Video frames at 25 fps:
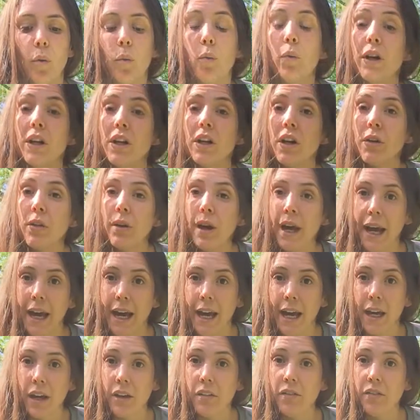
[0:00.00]
We don't
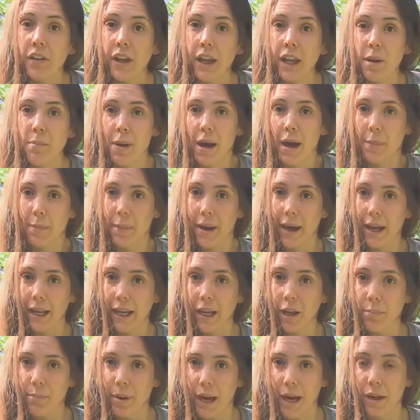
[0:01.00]
have a
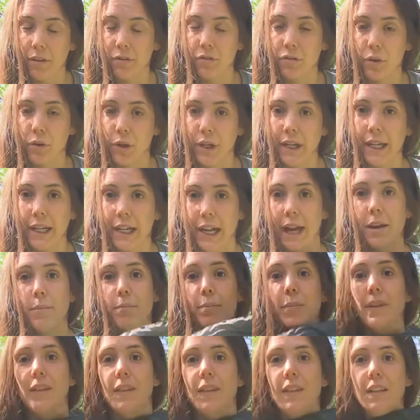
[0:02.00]
backpacking pad for it yet,
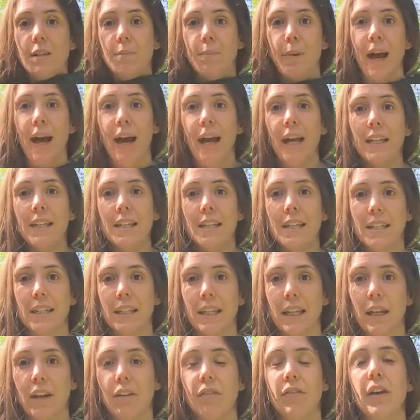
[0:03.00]
but this pad
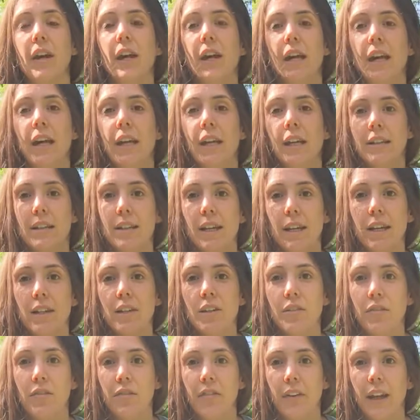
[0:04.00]
sleeve
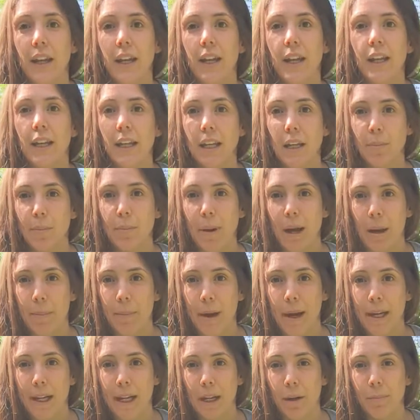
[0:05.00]
does fit any
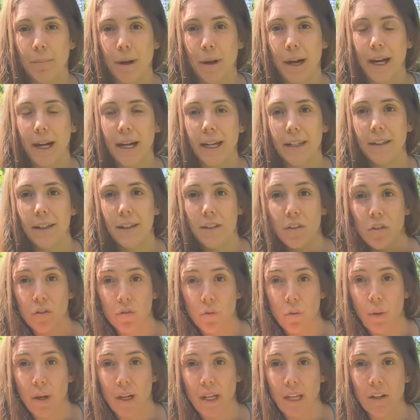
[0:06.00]
backpacking pad that's
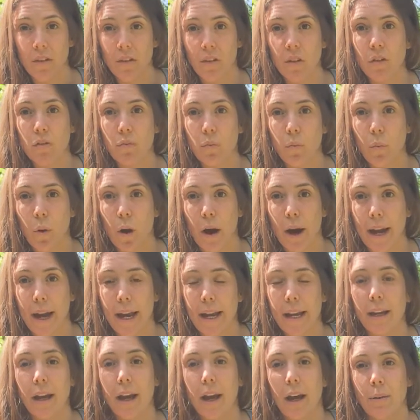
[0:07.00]
20 inches
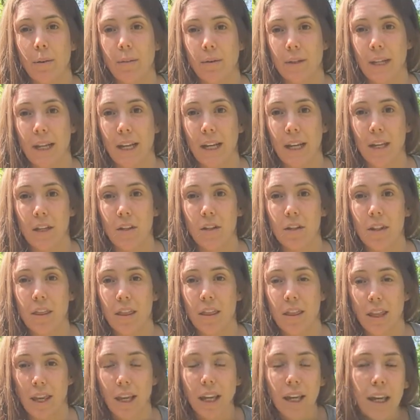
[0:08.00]
wide up to 1 inch
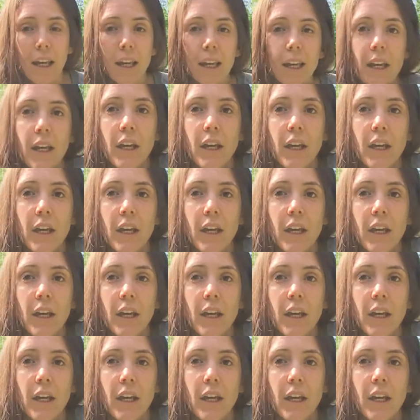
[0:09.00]
thick.